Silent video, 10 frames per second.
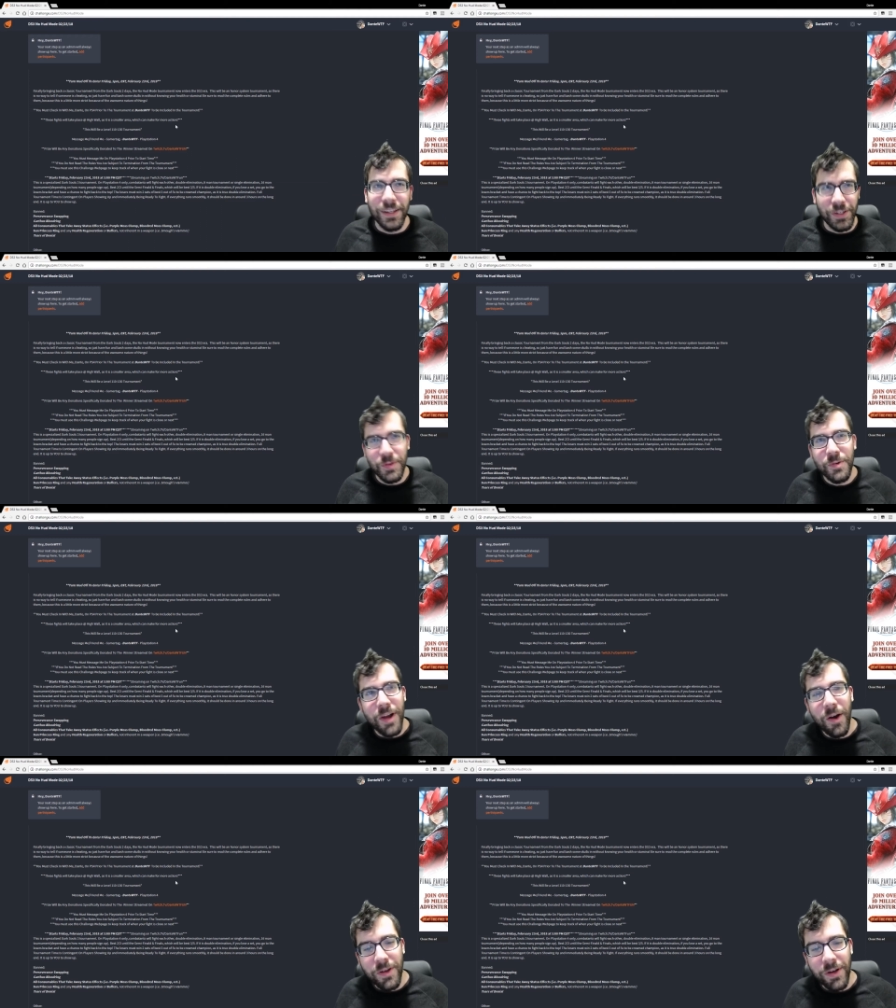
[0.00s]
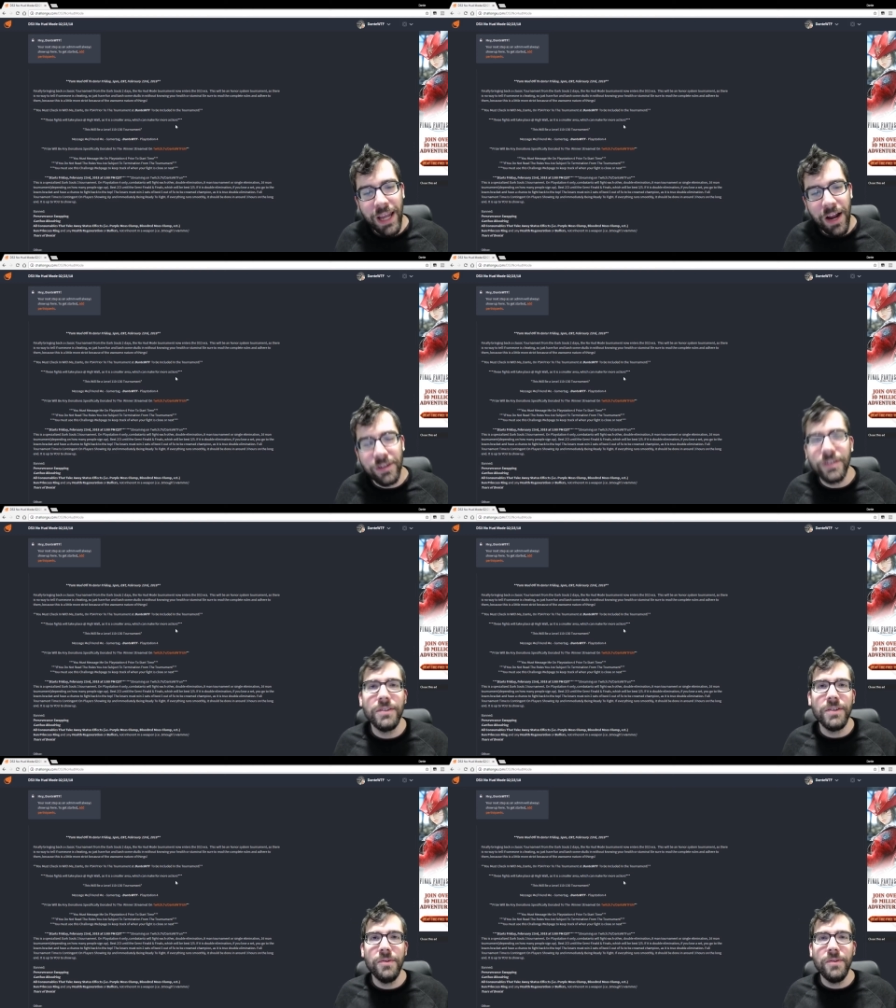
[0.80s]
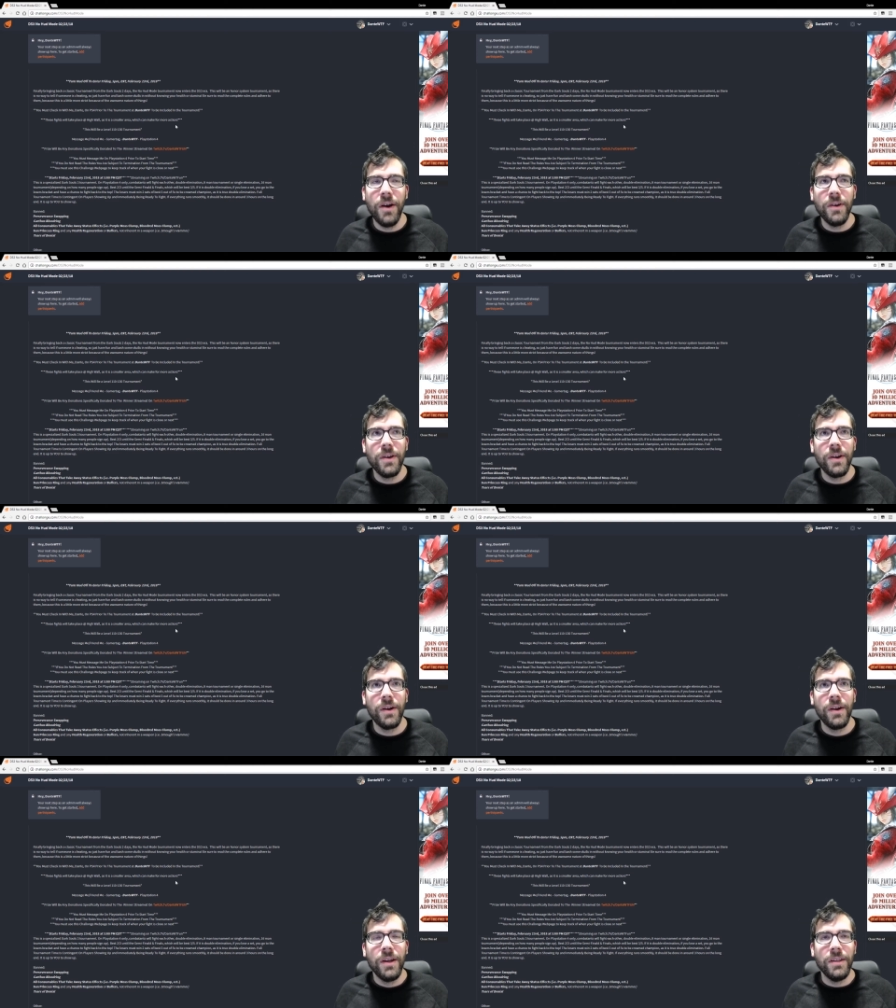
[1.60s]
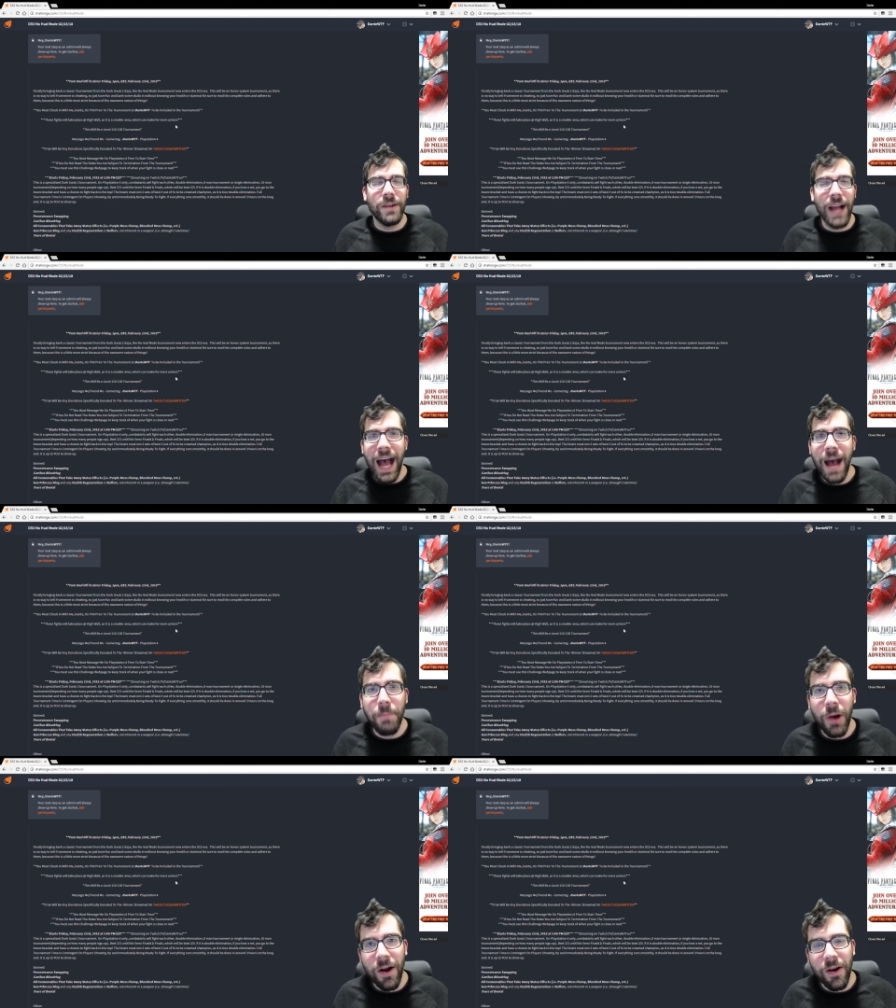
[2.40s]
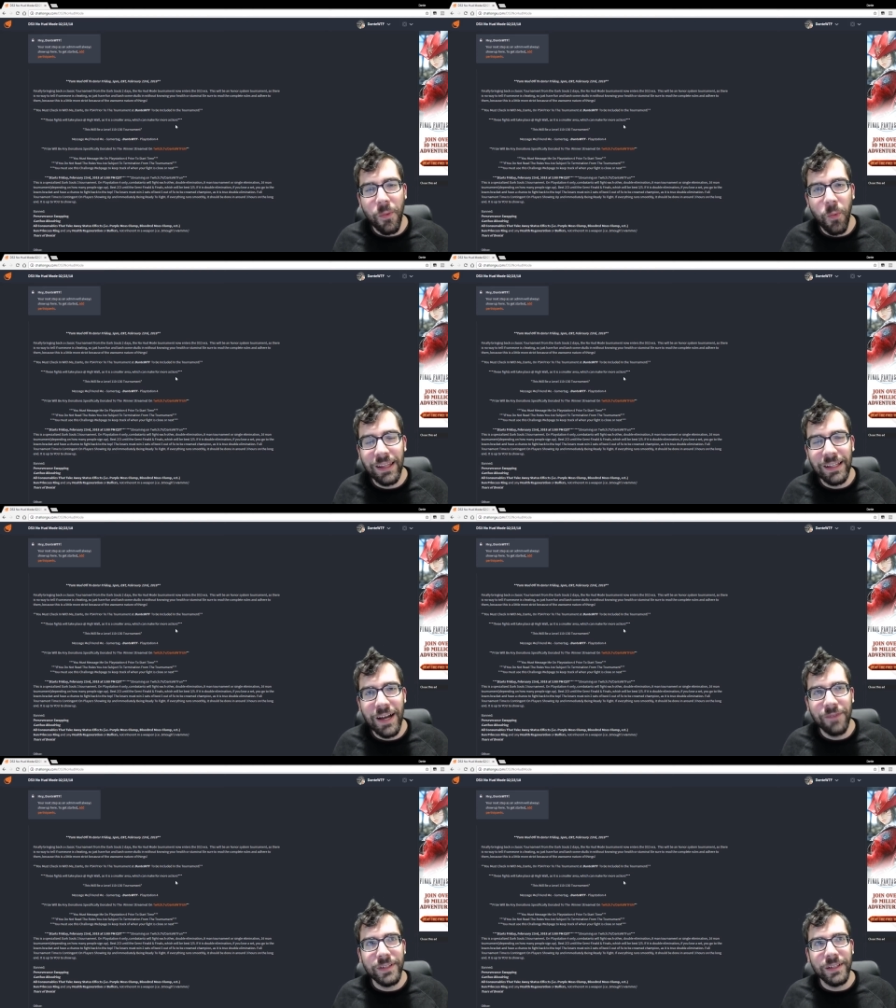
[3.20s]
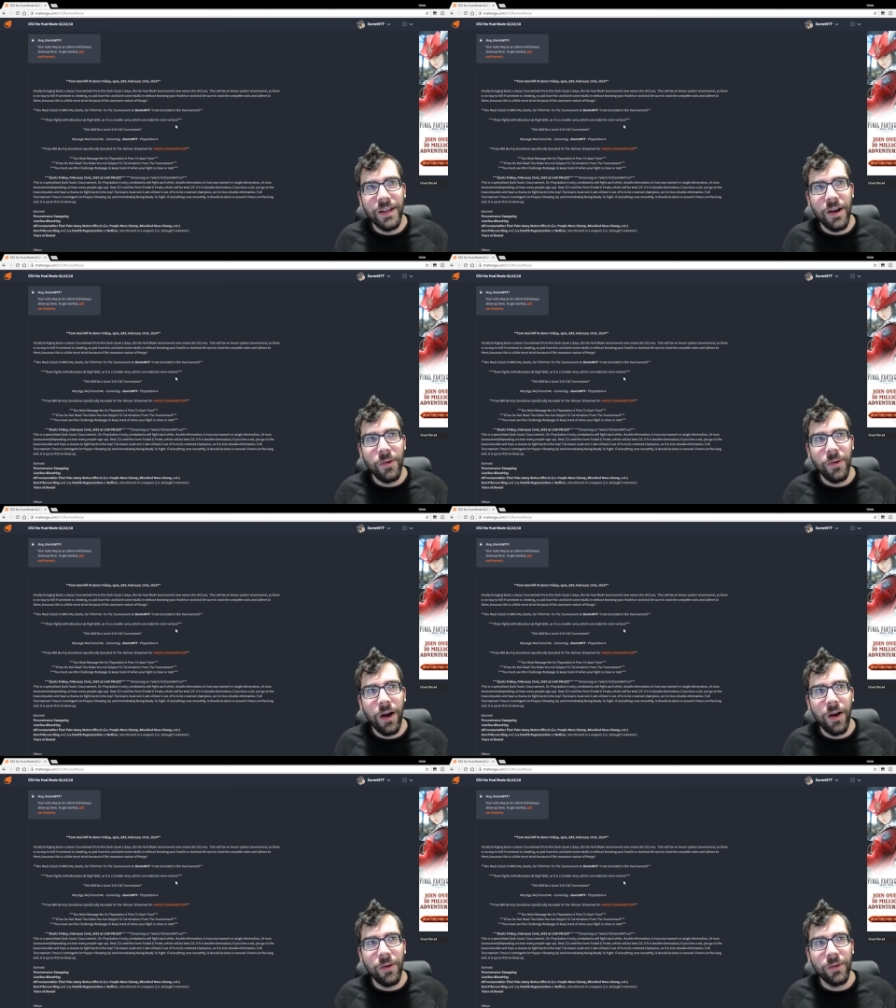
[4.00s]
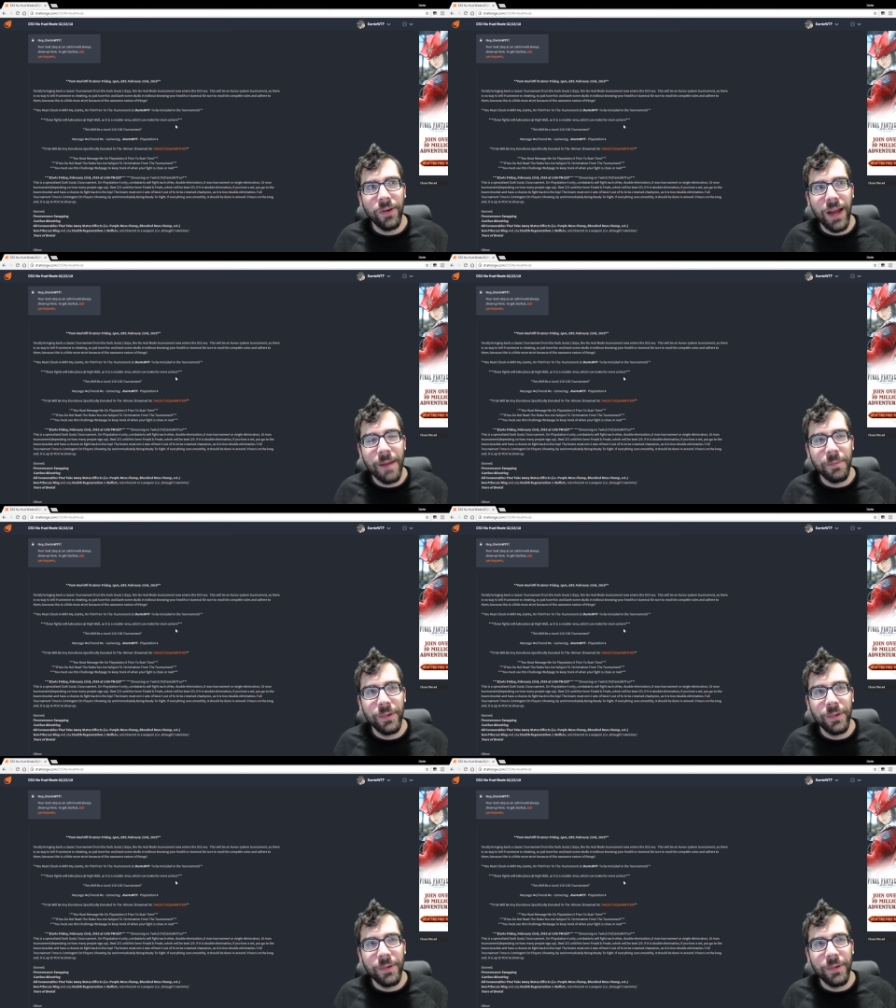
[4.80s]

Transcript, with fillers: Do you know your character? Do you know your your hot bar well enough to know, oh crap,